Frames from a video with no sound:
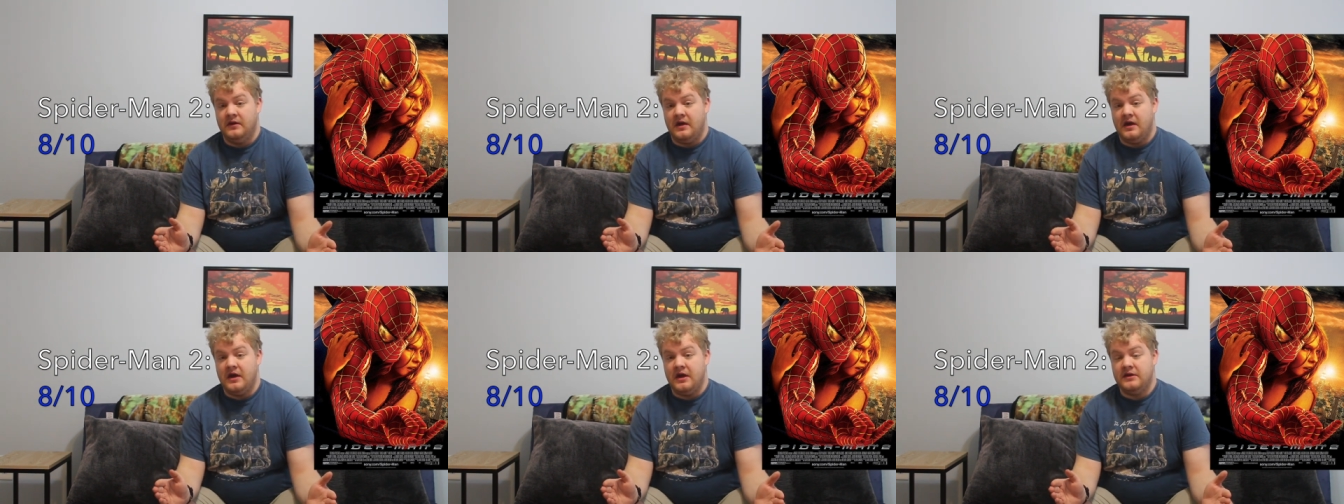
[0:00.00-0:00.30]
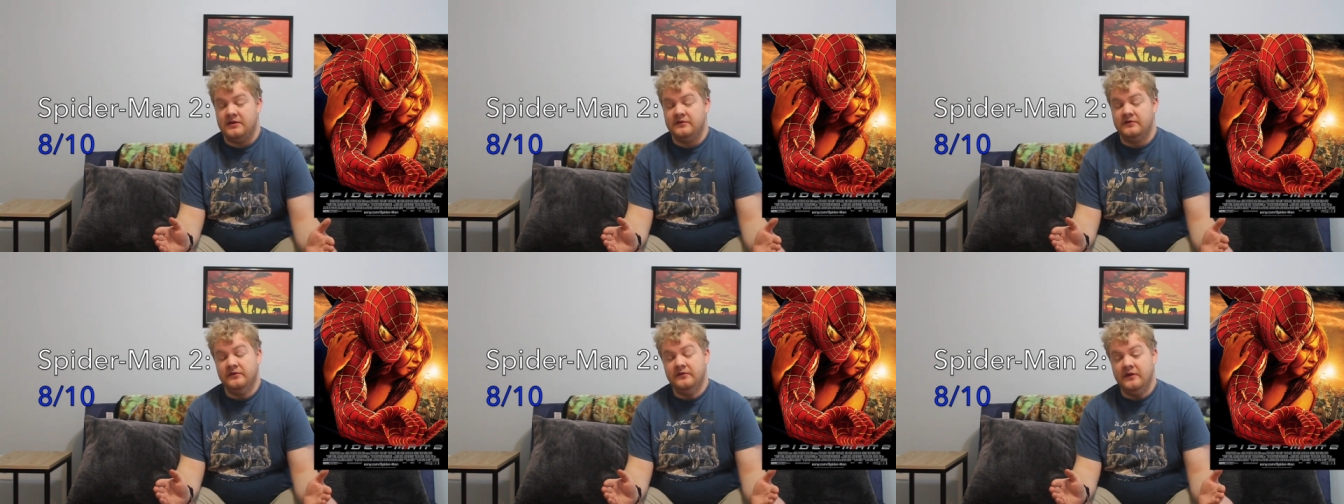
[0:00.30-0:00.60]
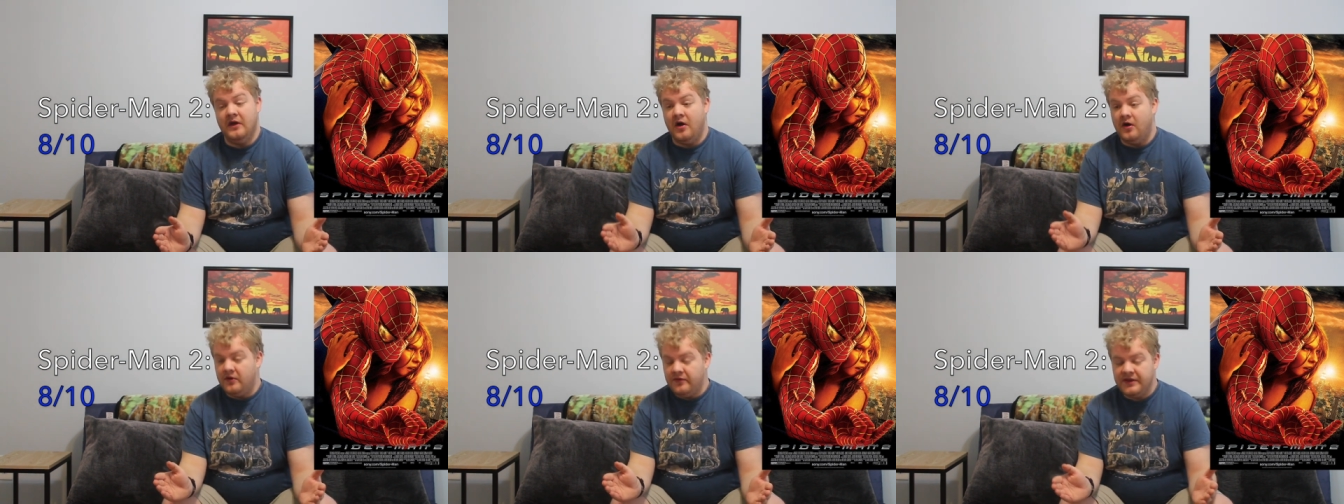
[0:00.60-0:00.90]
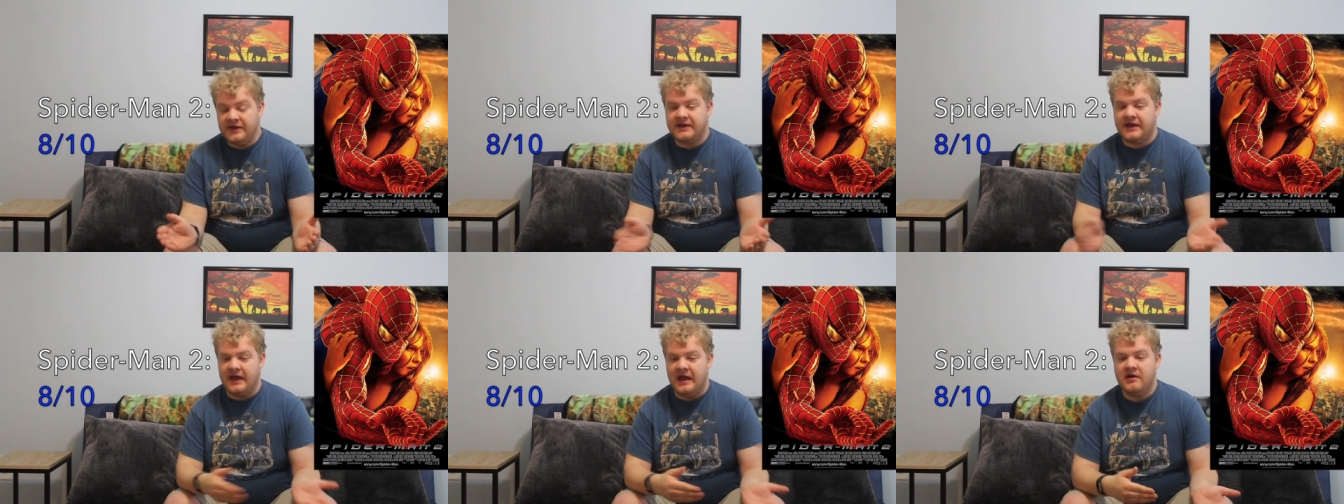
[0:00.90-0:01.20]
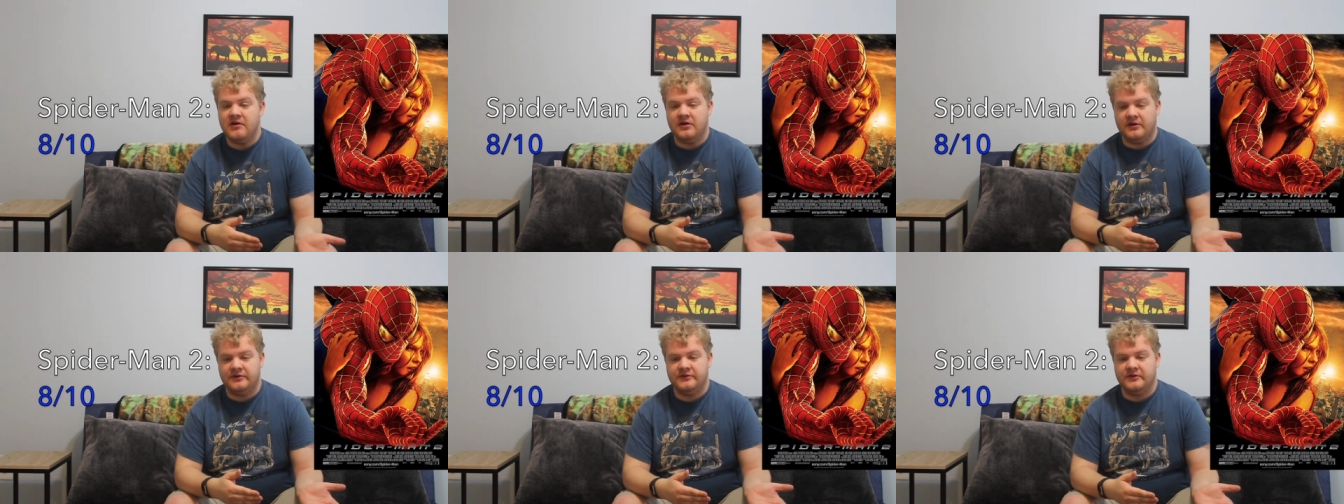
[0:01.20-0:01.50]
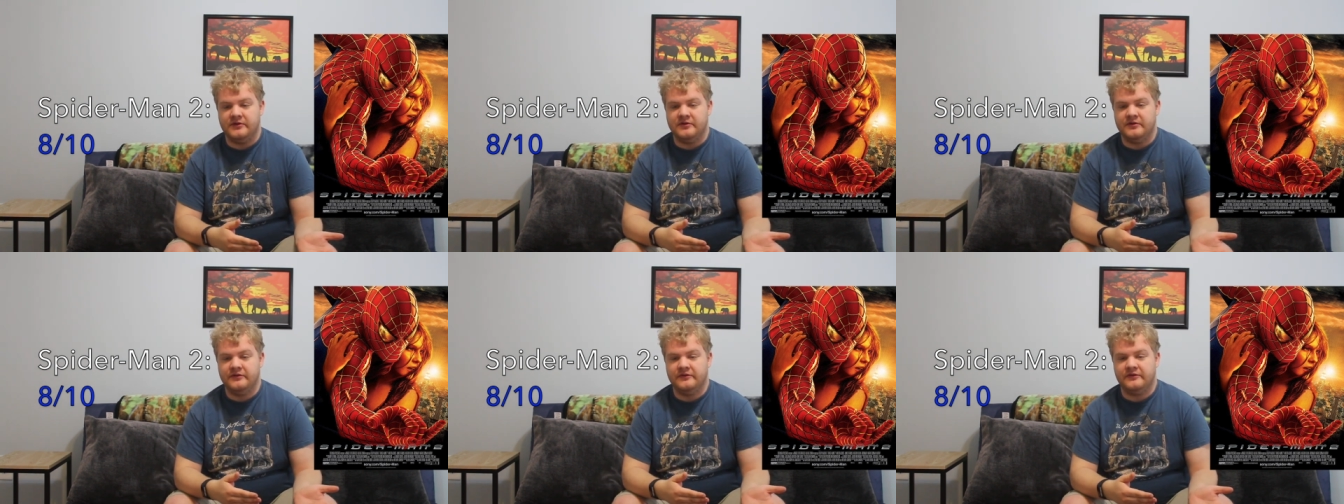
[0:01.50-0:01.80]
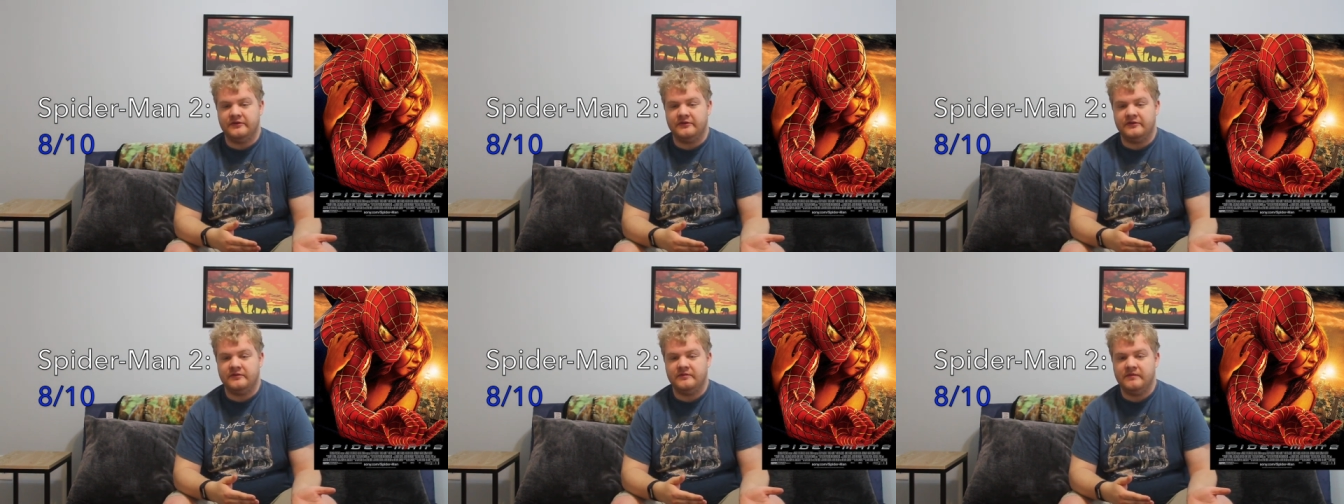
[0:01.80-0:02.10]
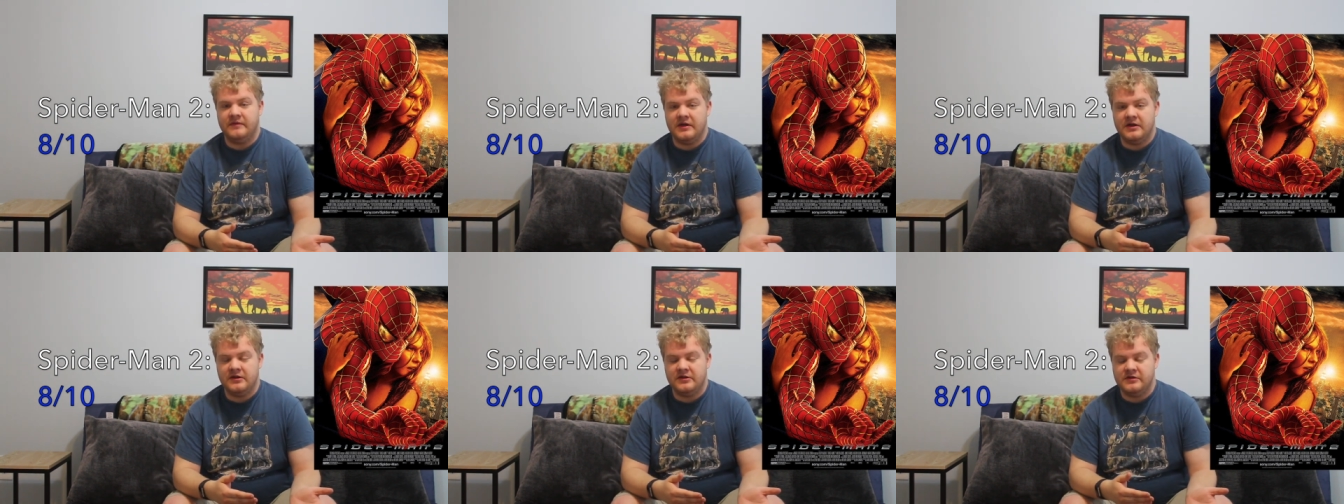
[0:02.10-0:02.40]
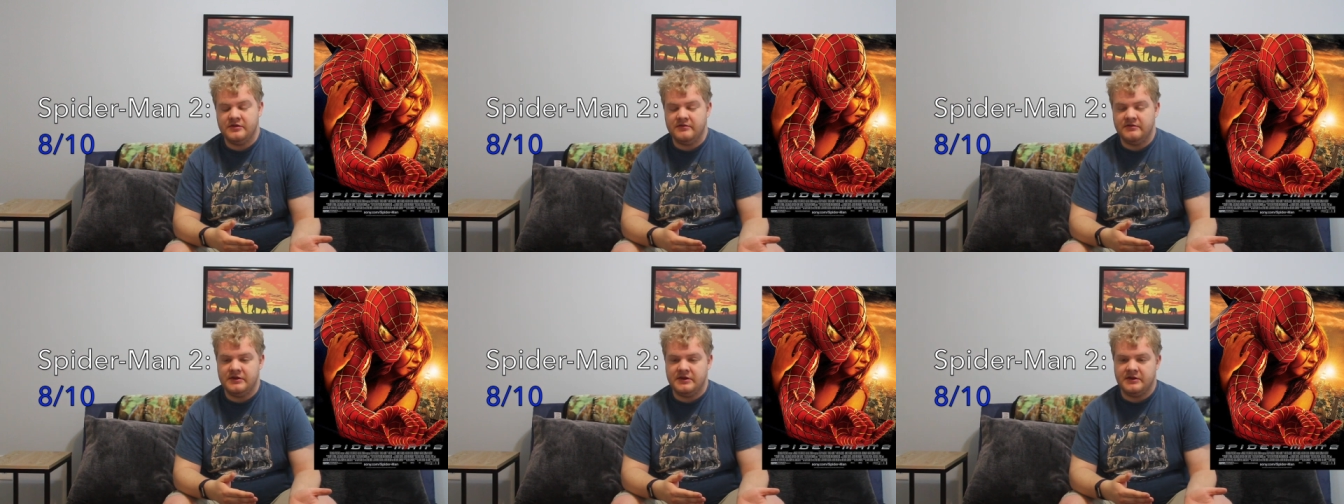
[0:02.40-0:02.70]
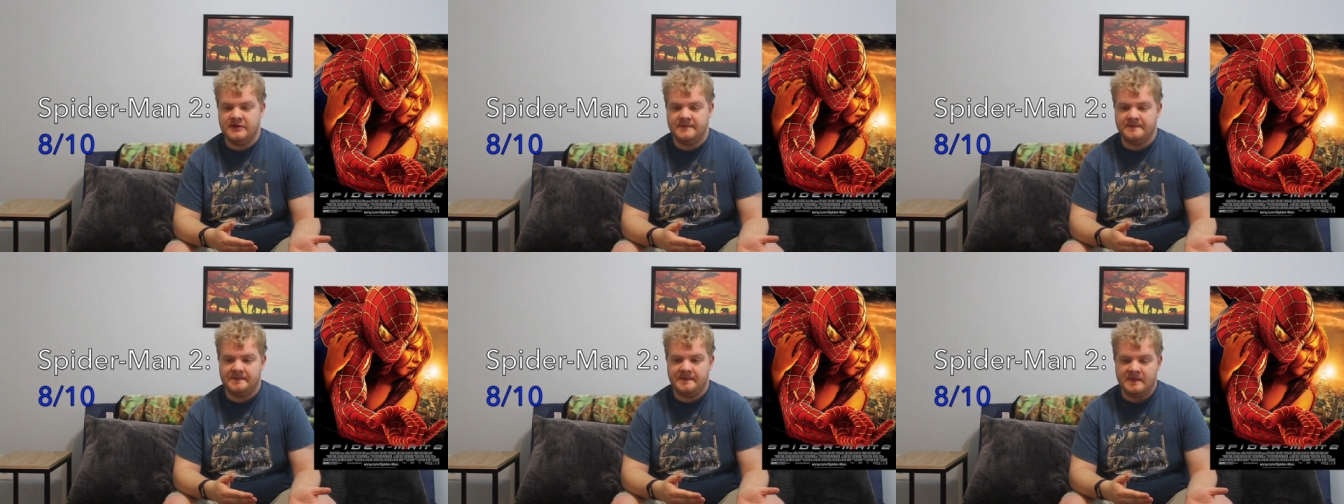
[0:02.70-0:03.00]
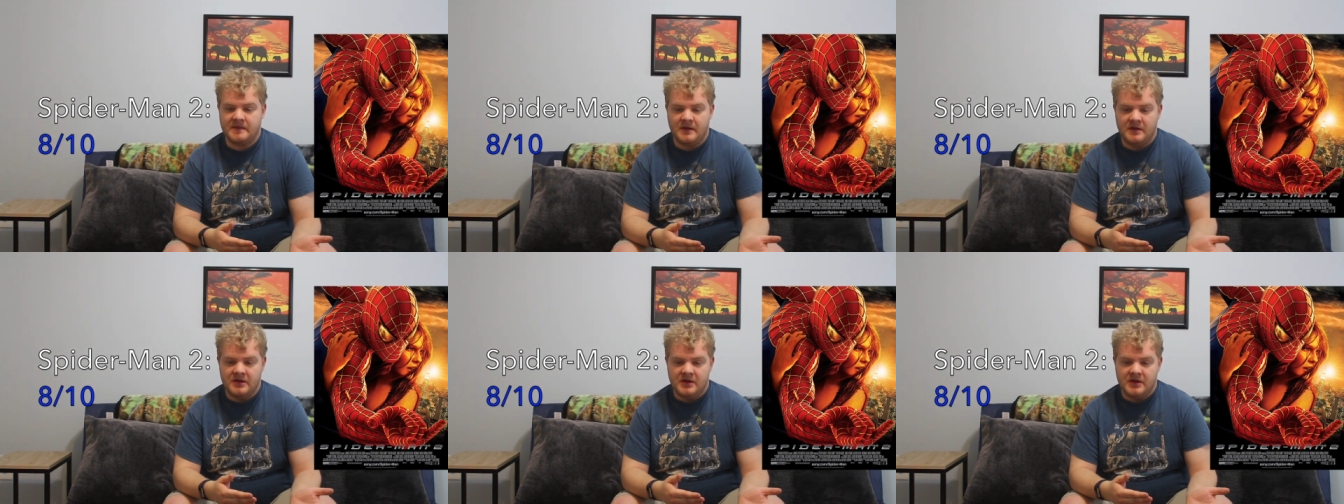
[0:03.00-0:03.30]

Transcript: And all the characters, including...